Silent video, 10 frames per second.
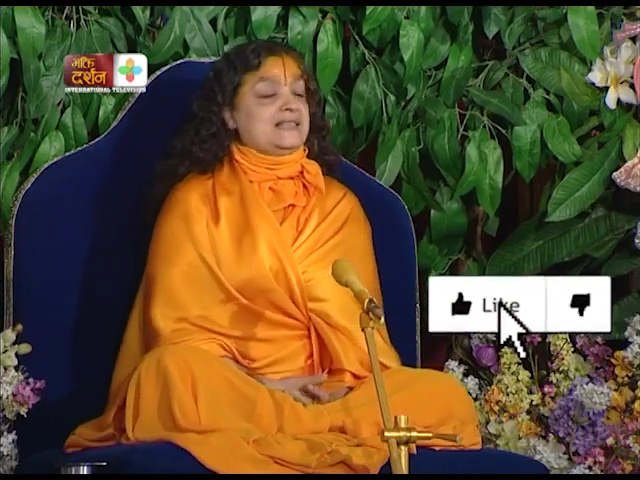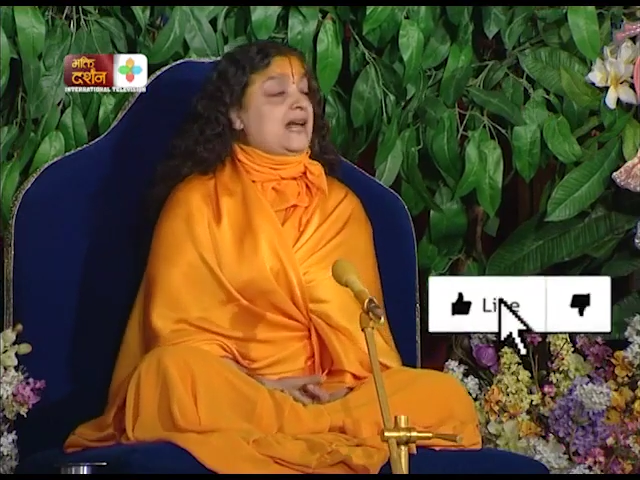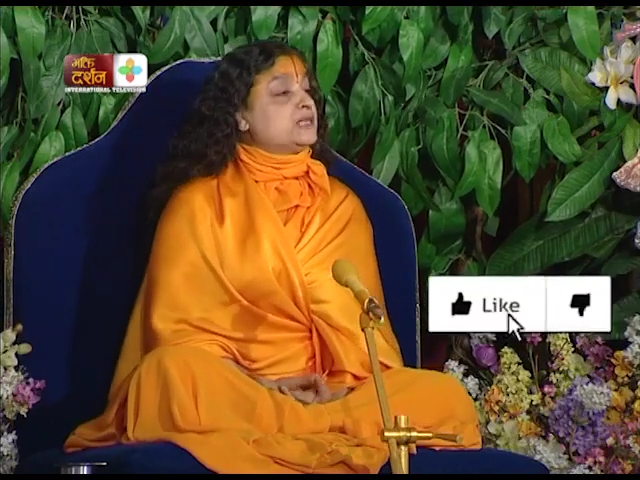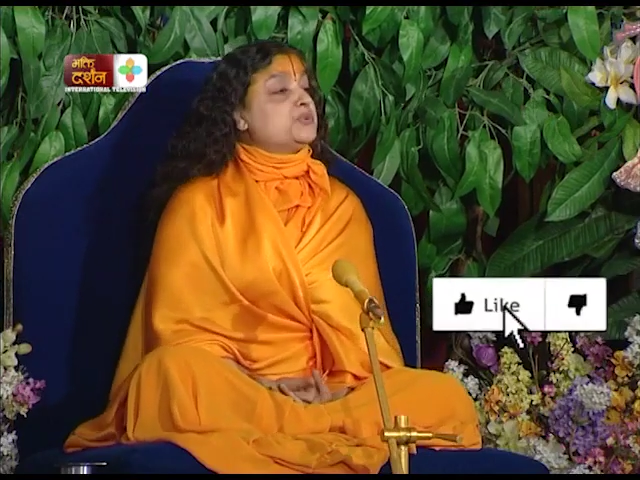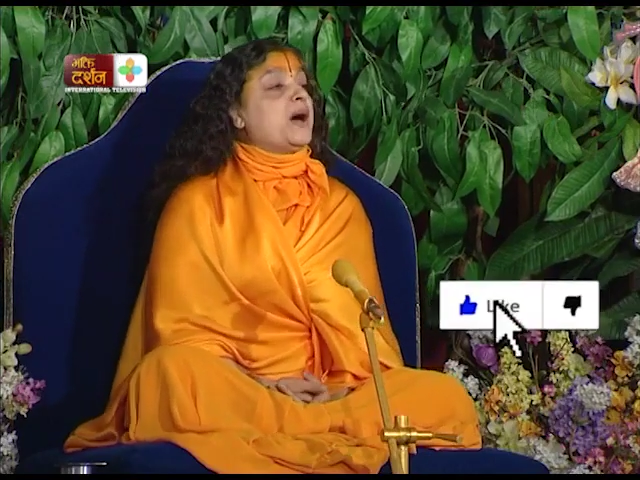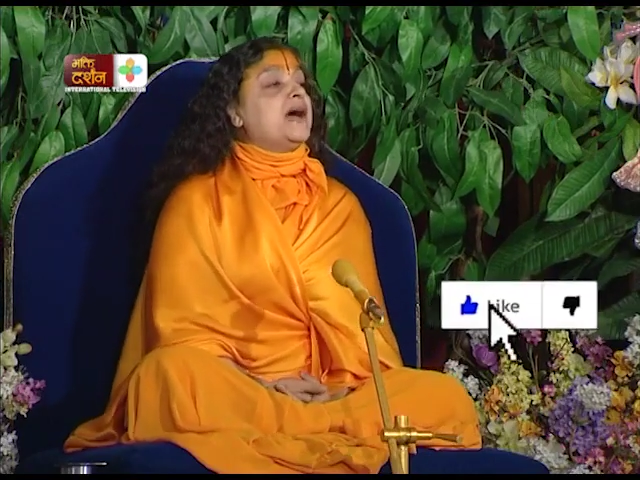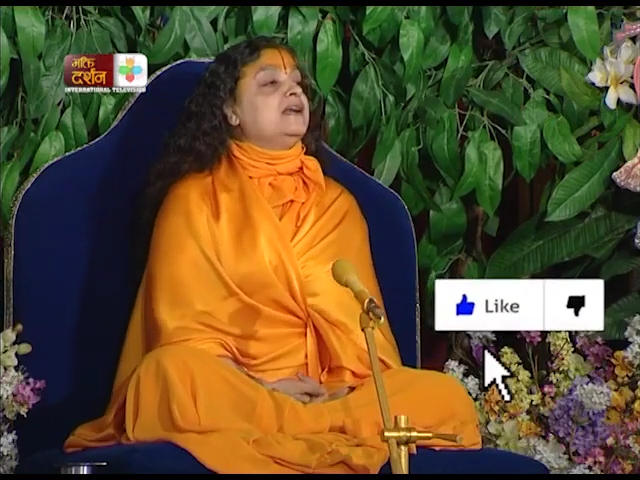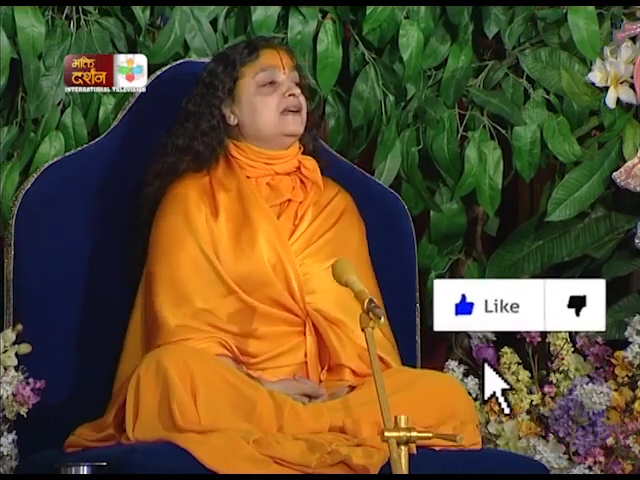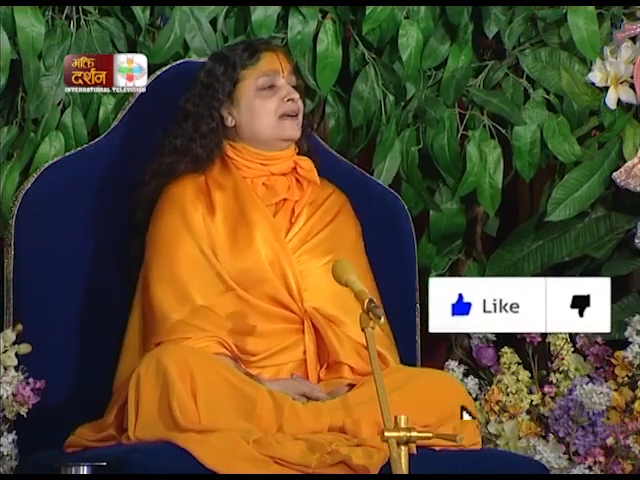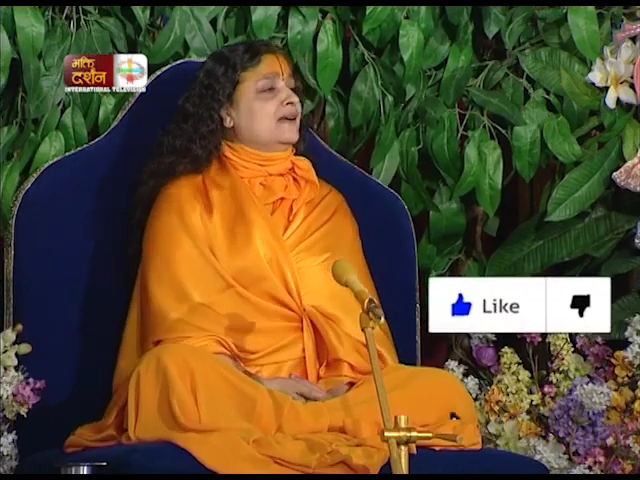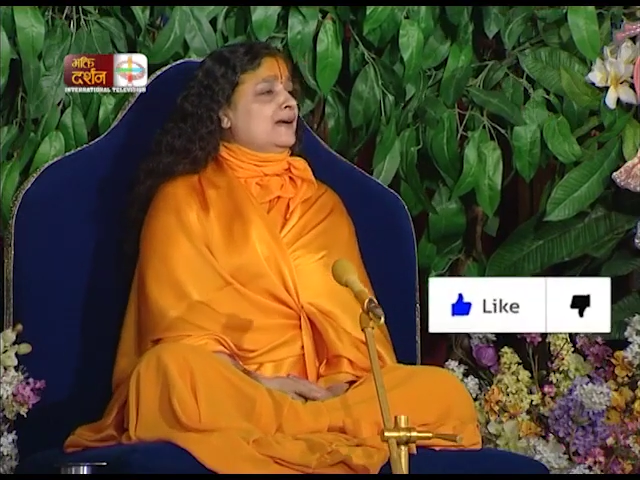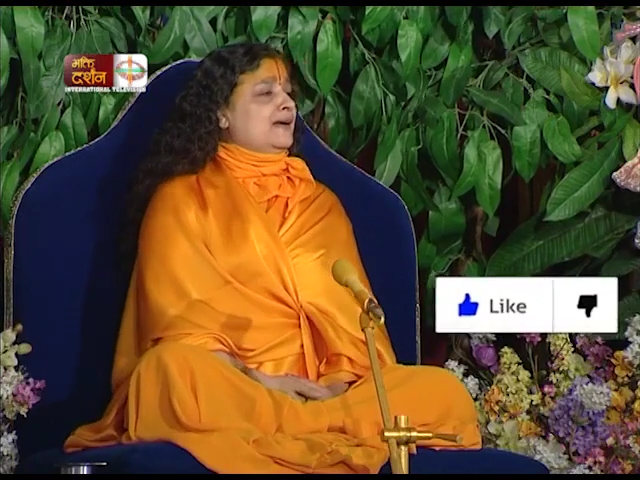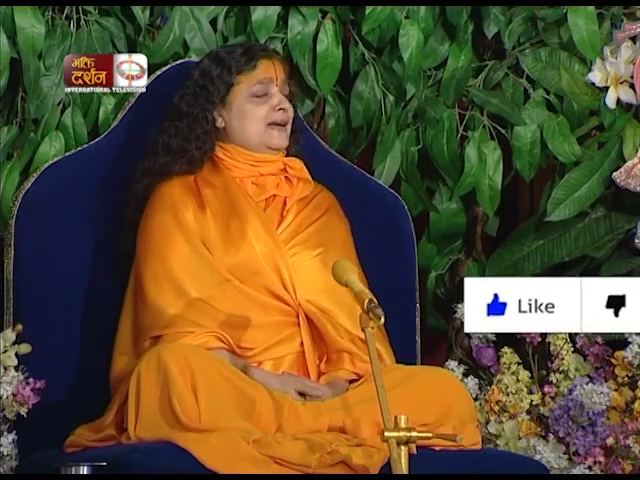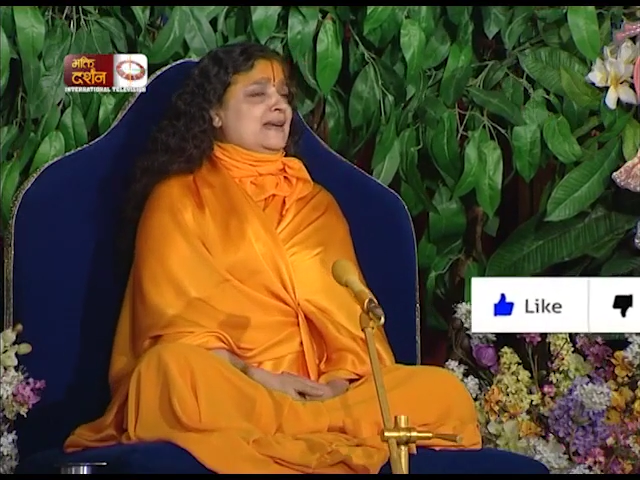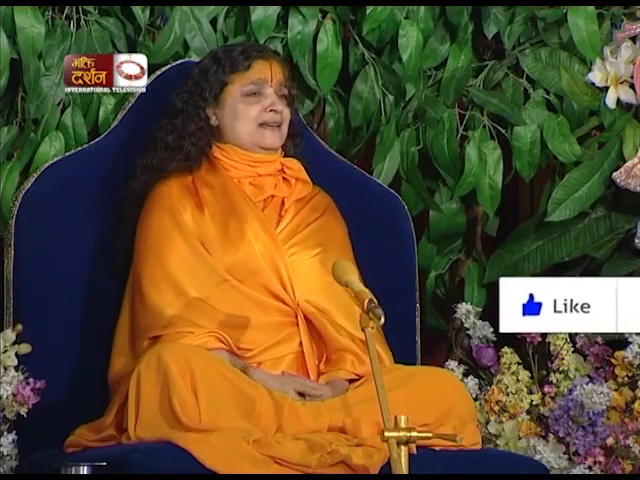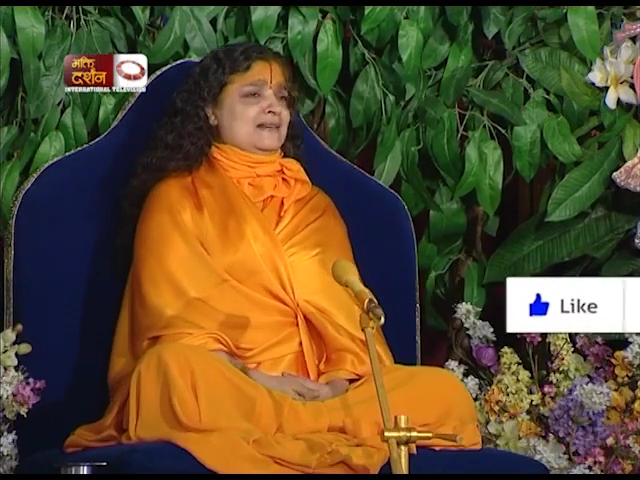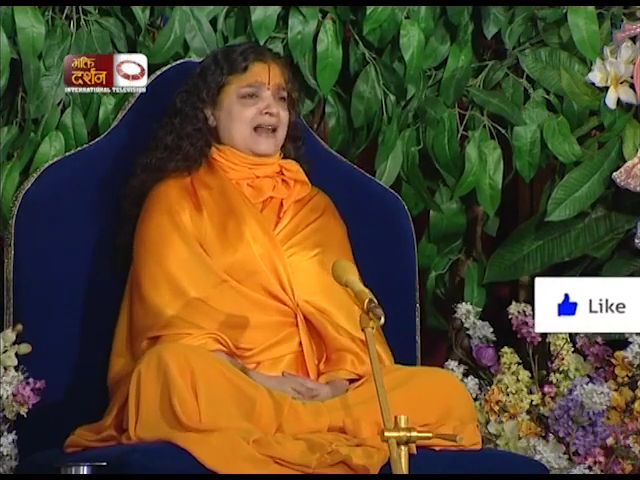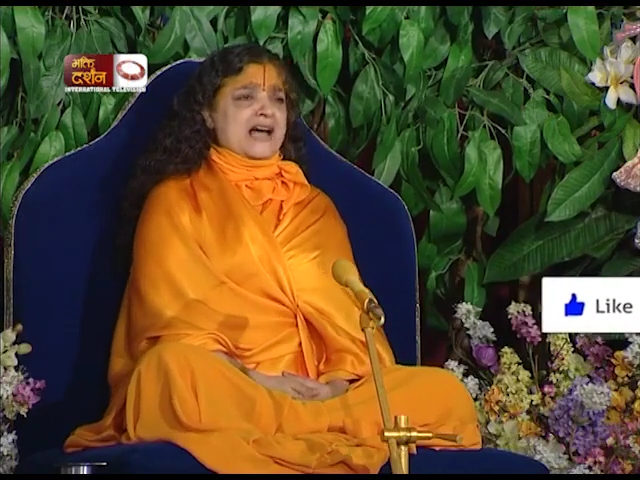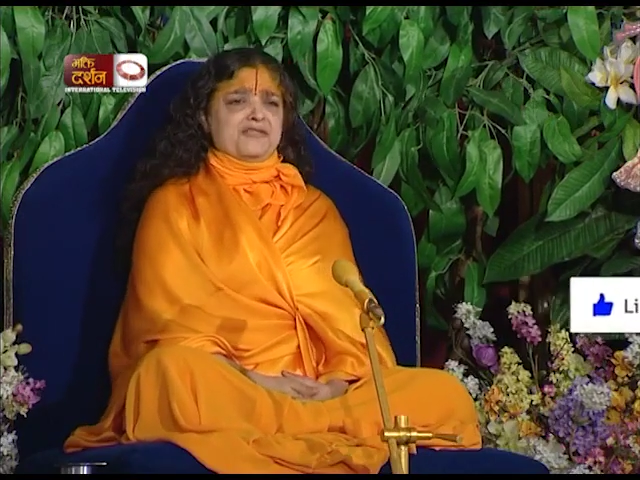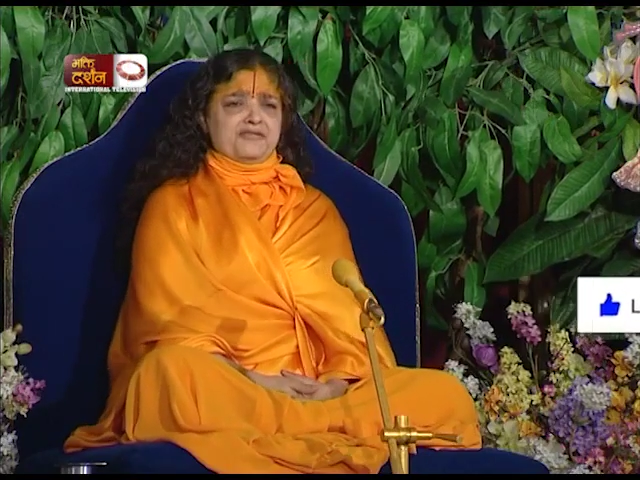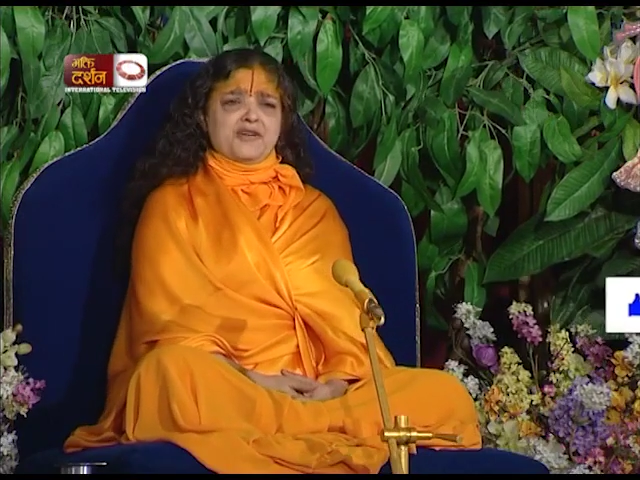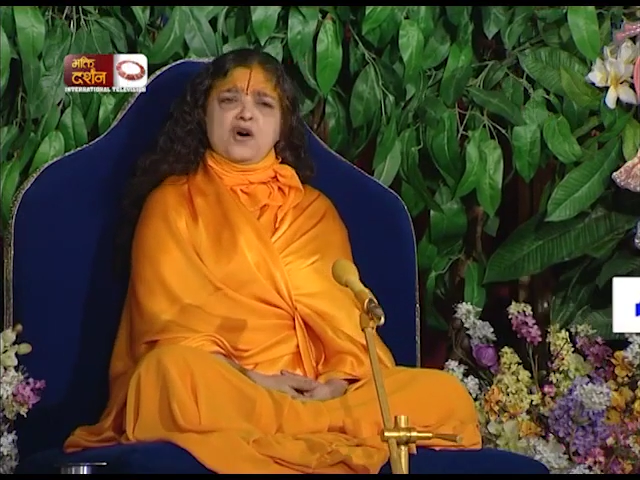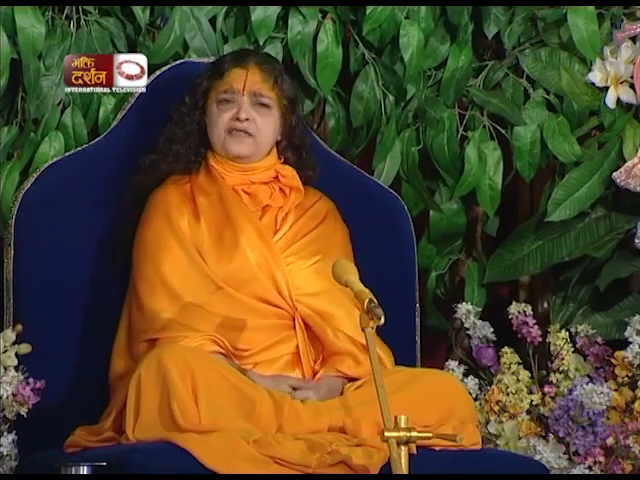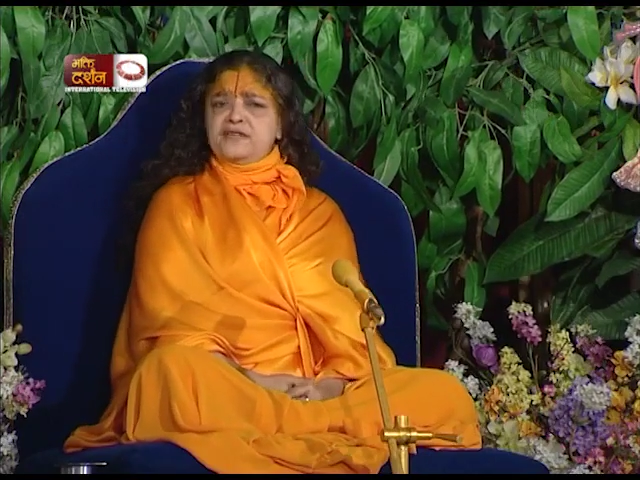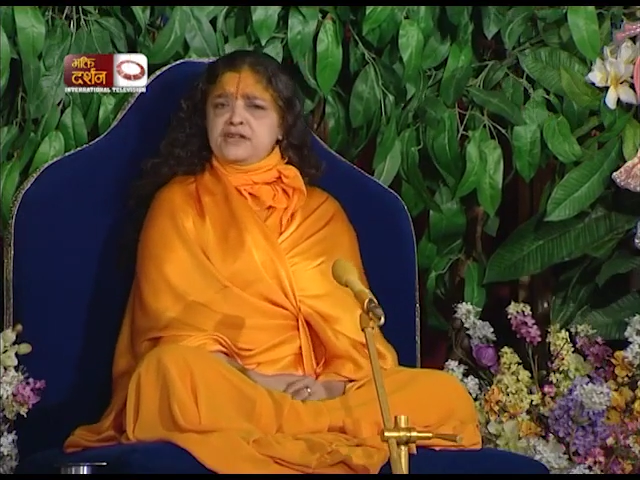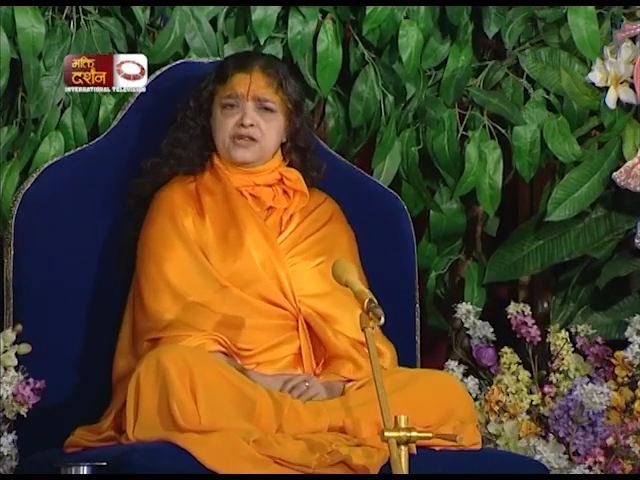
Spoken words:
That's why in life we often